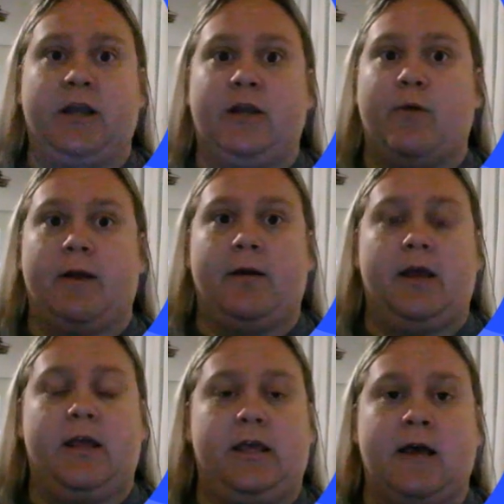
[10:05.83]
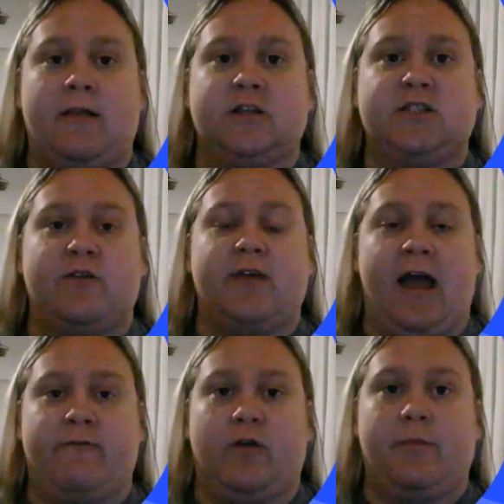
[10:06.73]
and you want to yell it so that
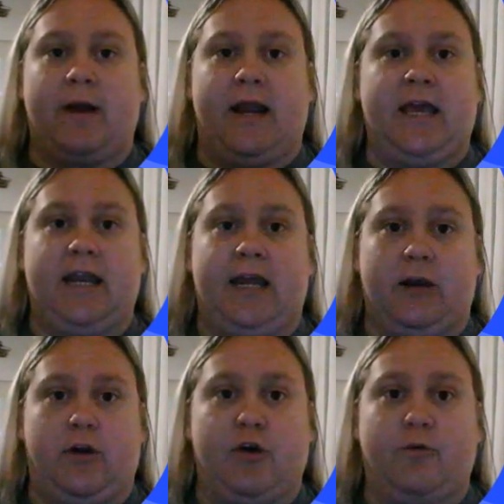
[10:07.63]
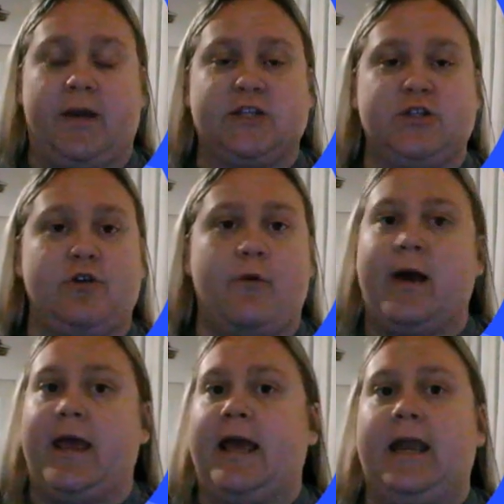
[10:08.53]
everybody can hear you, because you don't want
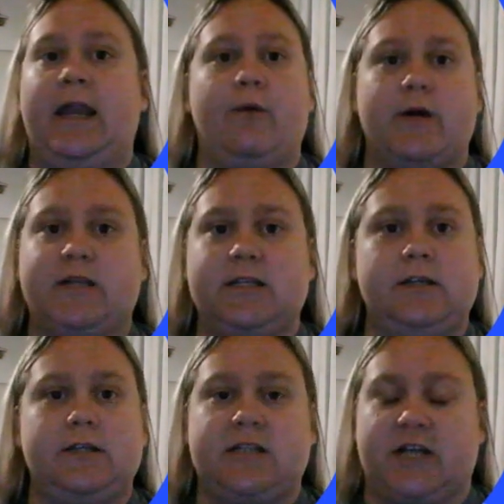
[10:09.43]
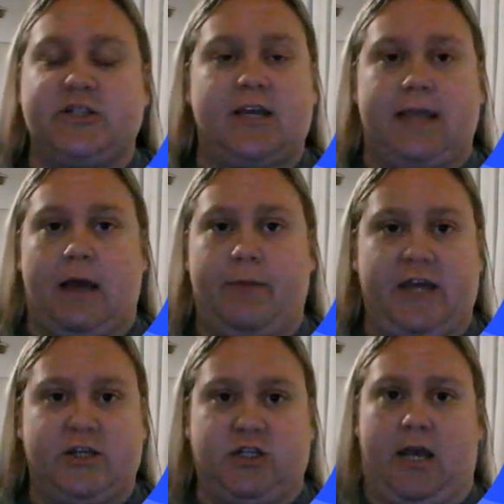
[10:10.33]
anyone touching that
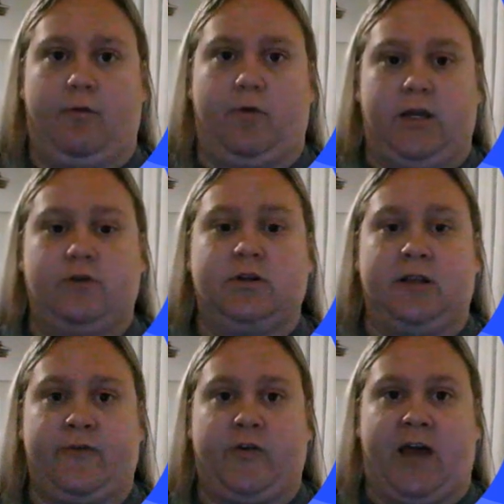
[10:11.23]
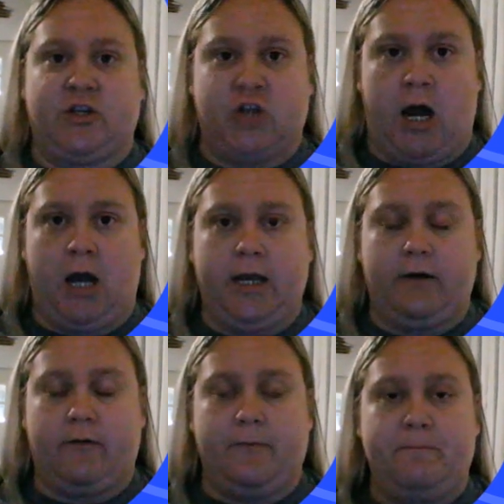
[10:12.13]
patient when you deliver that shock,
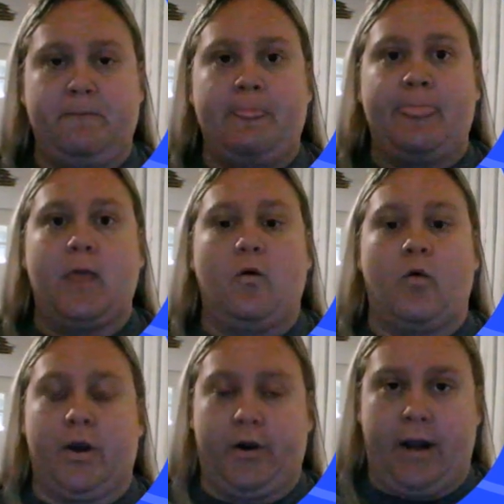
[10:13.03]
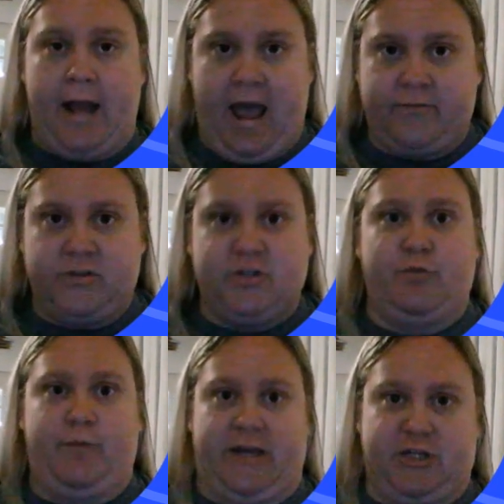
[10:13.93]
or you're going to have two
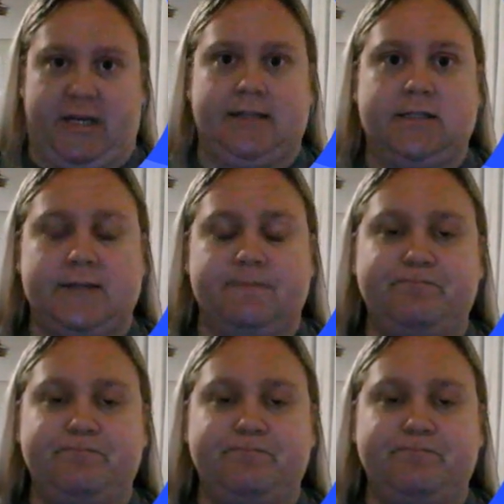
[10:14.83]
patients.